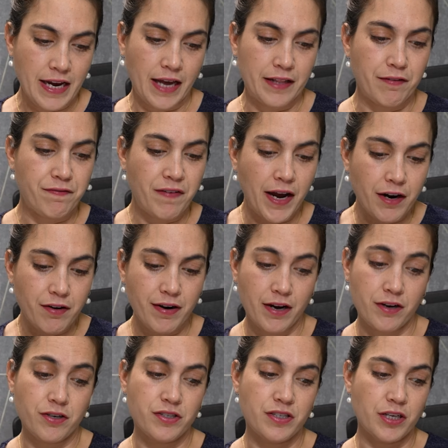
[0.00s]
And the
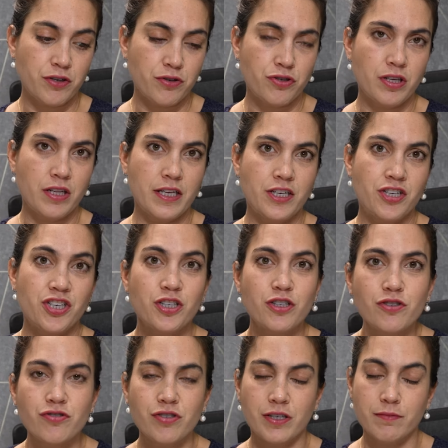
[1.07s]
firecrackers that usually
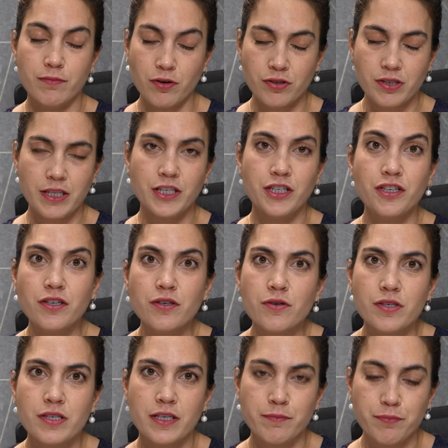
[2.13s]
children mostly
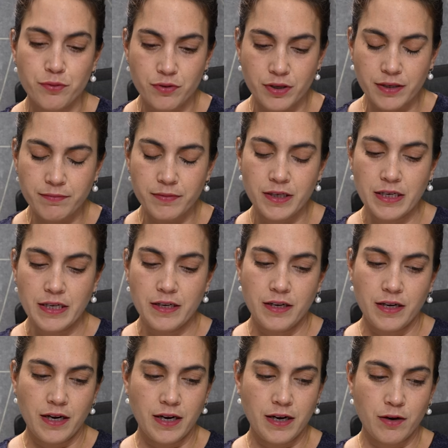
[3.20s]
use in Purim,
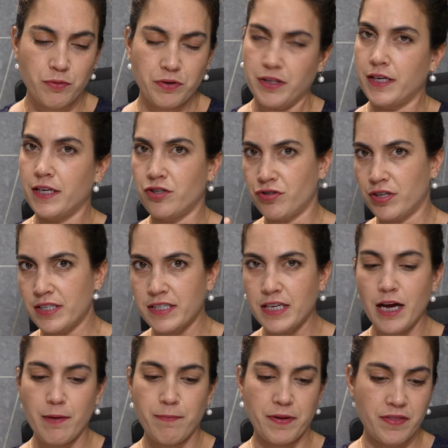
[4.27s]
they get dressed
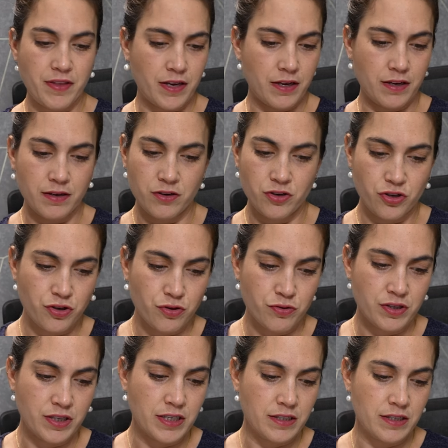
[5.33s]
up and they
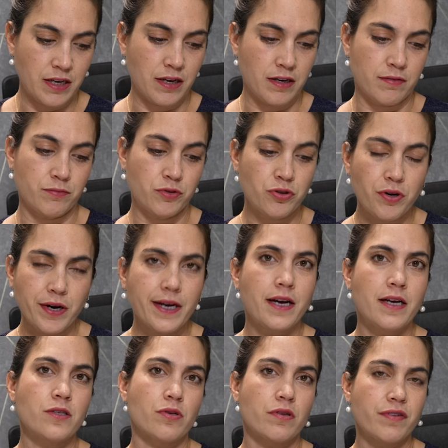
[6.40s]
use these toy
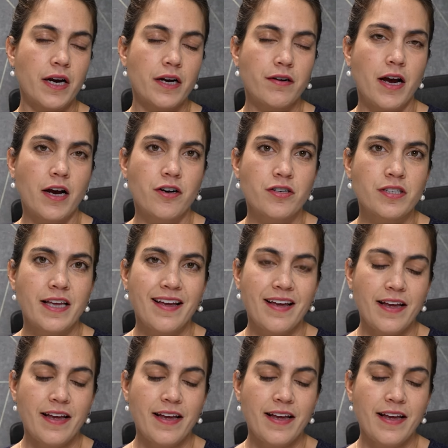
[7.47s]
guns with firecrackers.